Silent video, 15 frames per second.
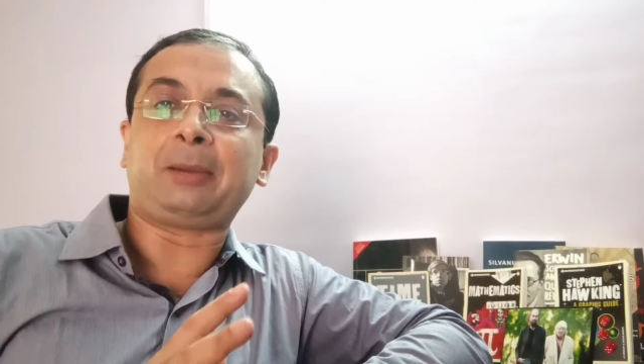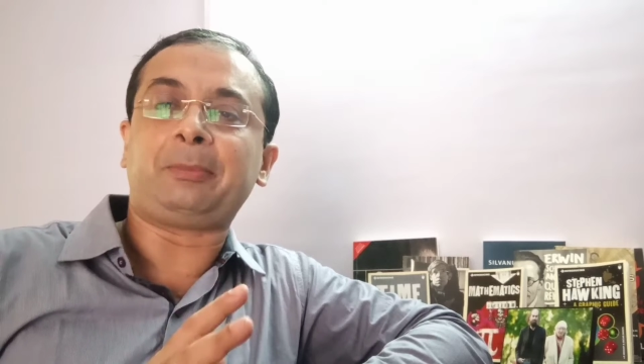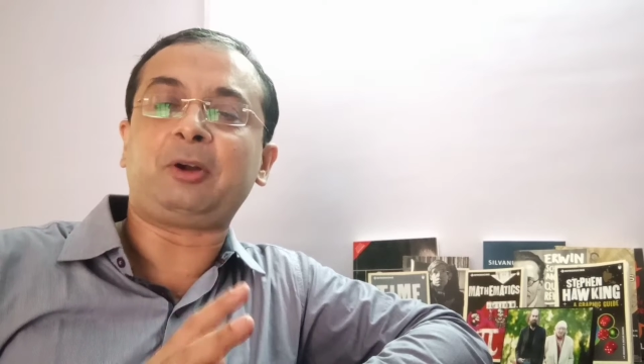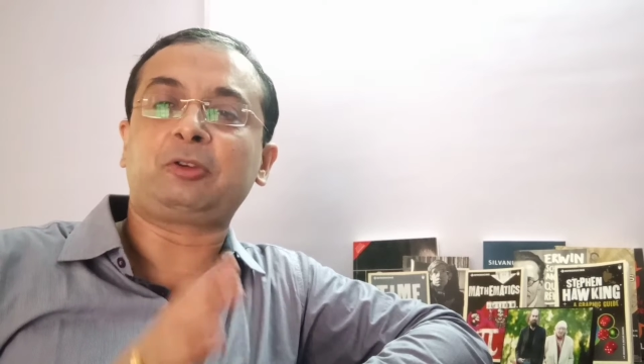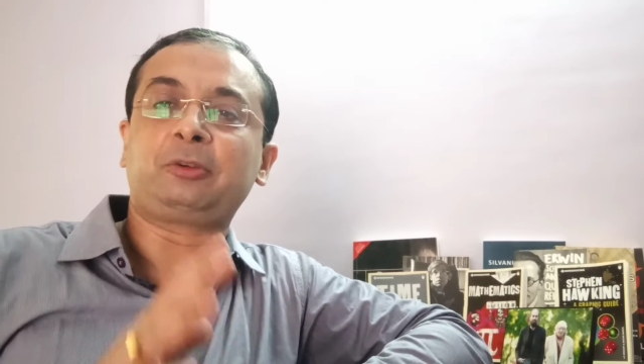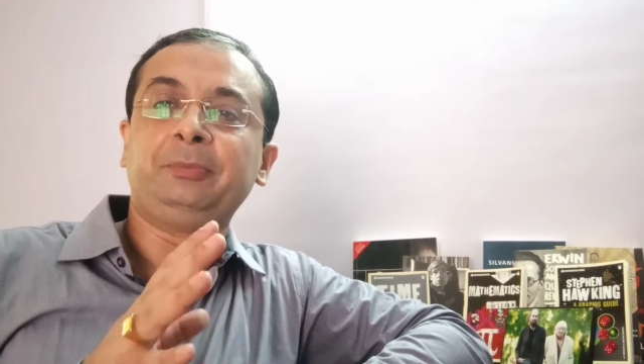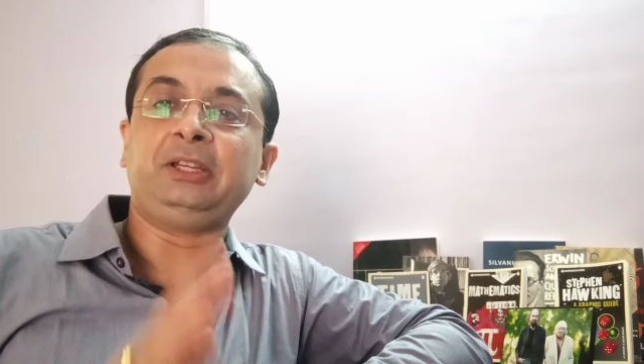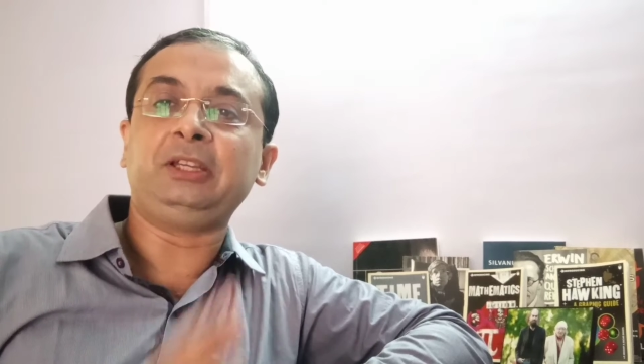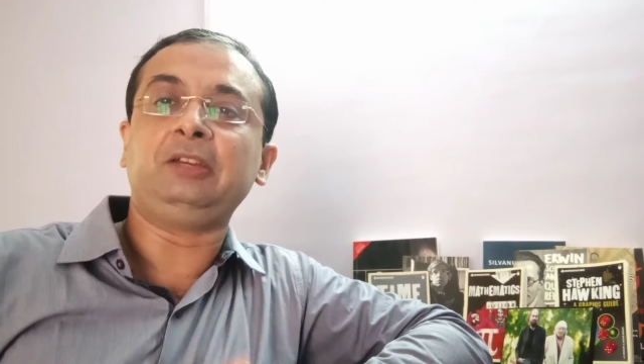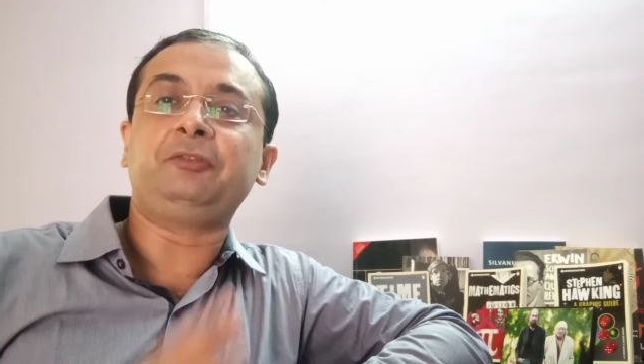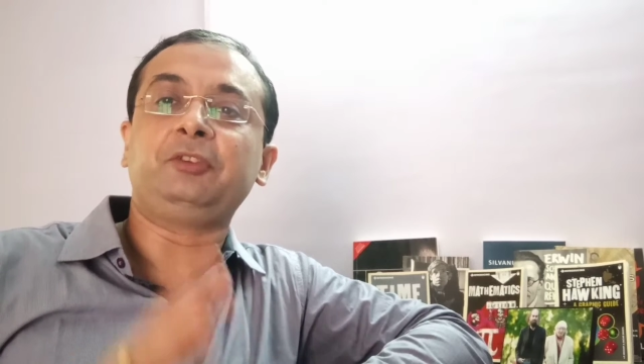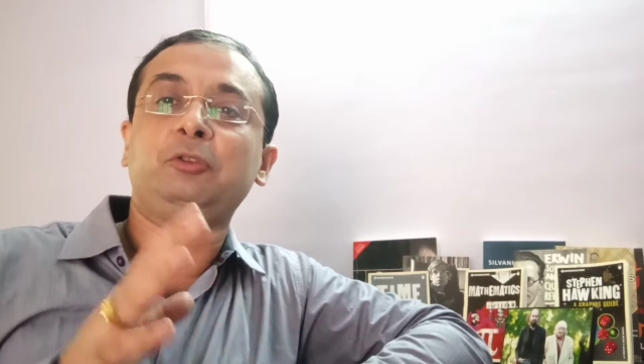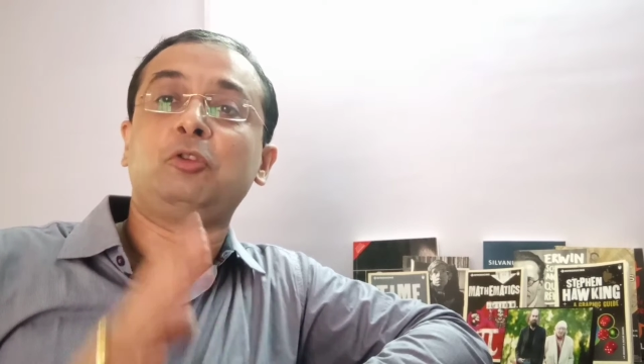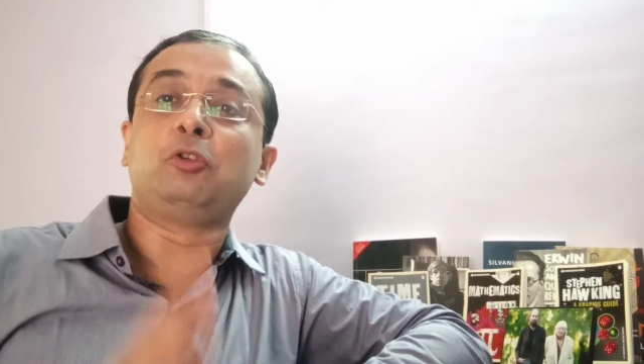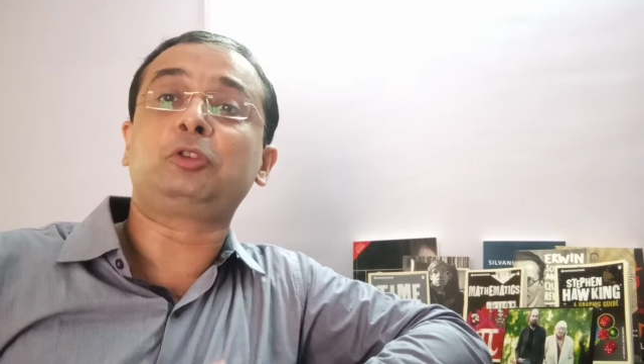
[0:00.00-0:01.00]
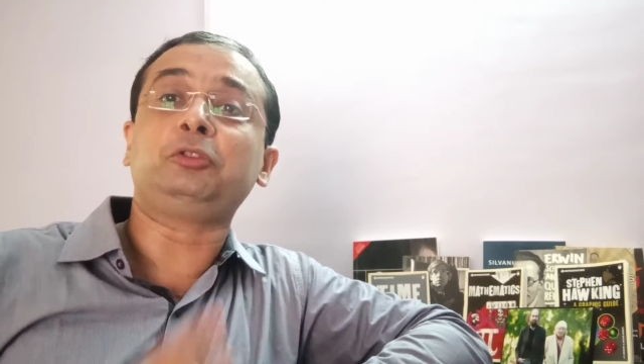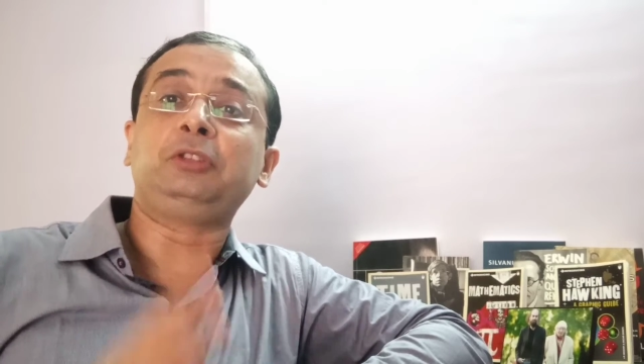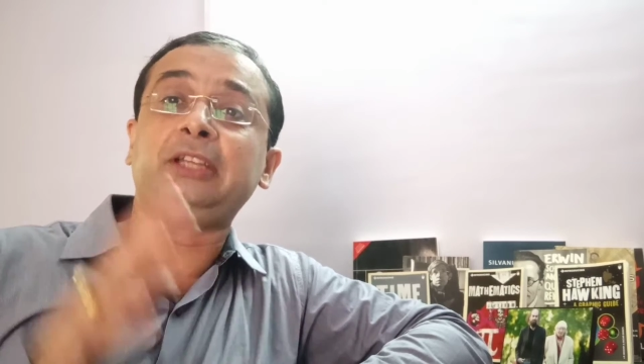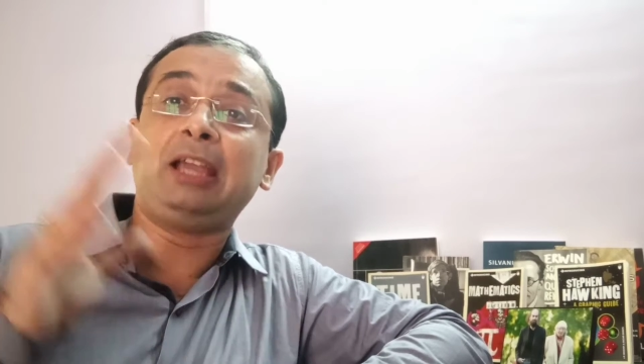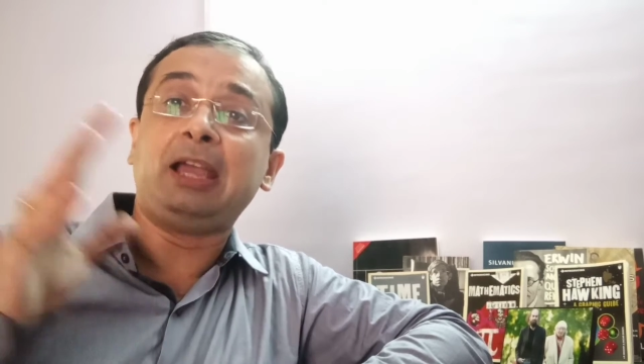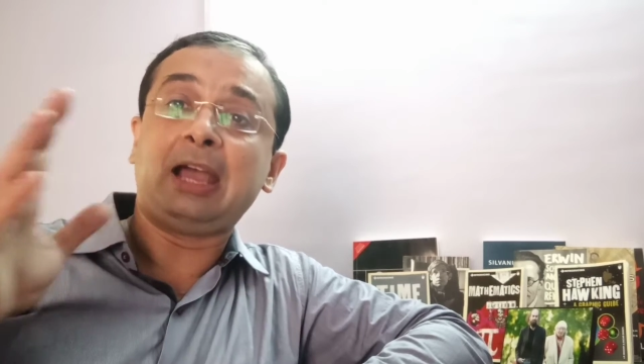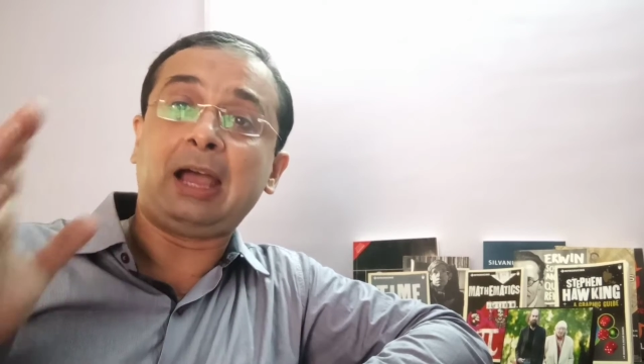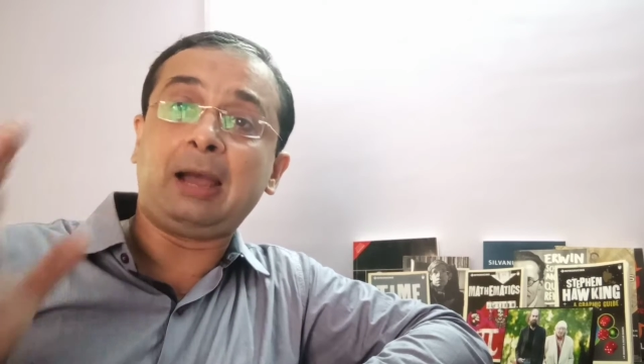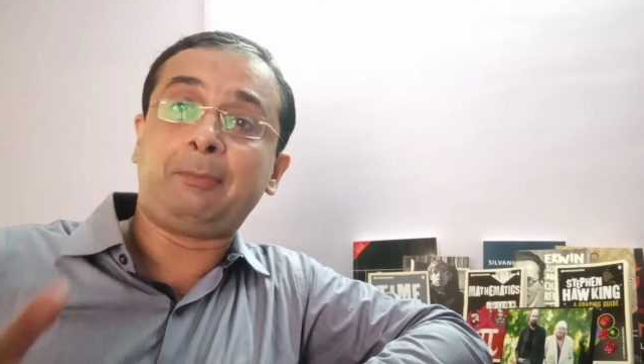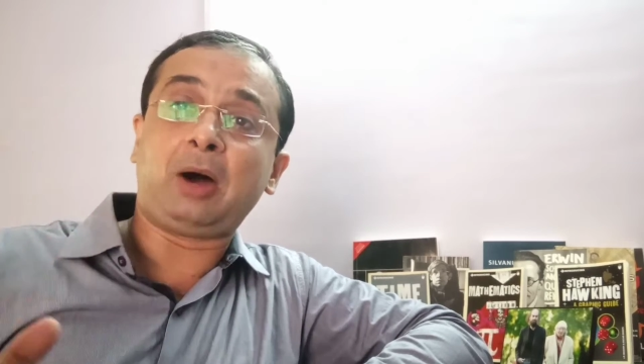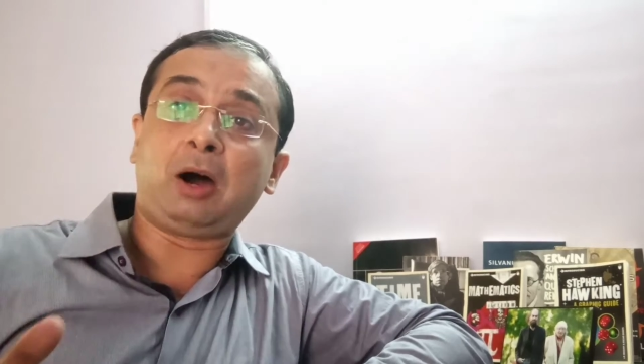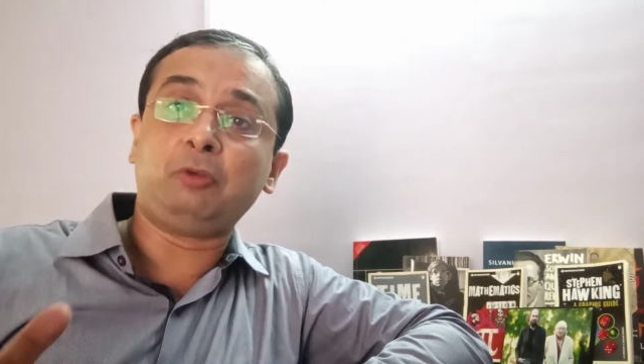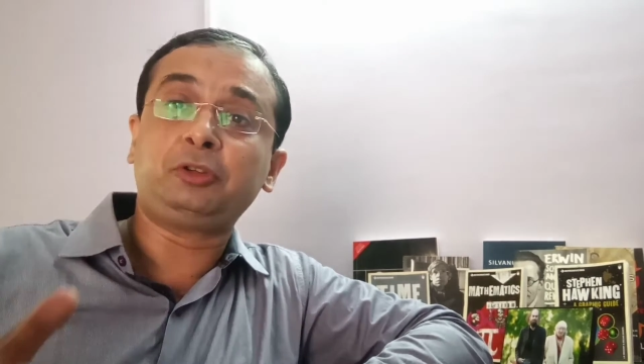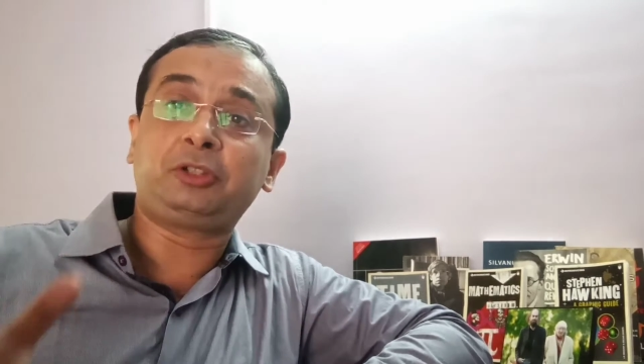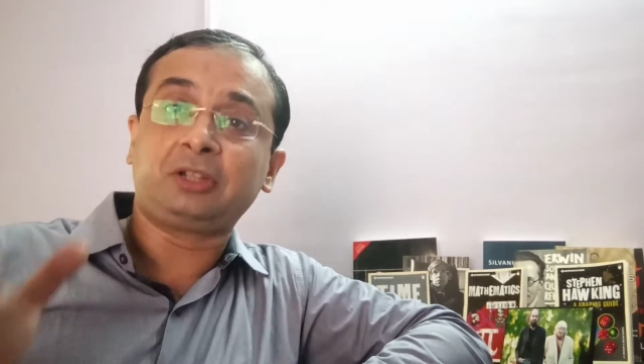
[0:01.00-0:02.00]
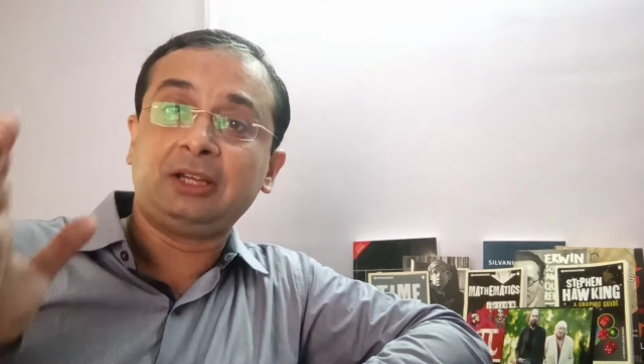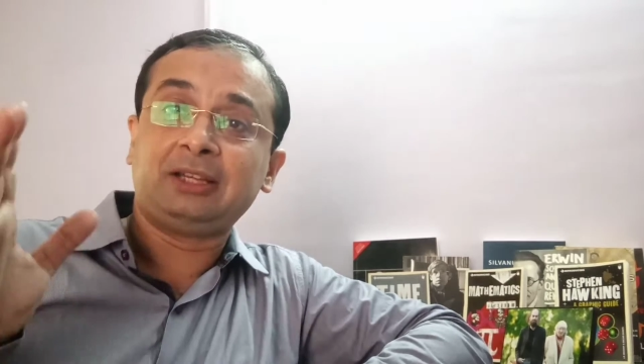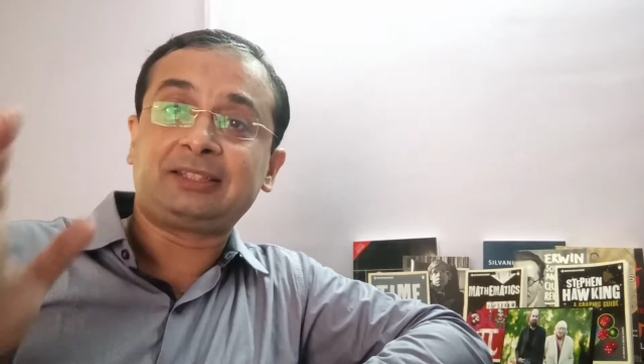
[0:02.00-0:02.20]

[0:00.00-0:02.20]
about me if you go to the about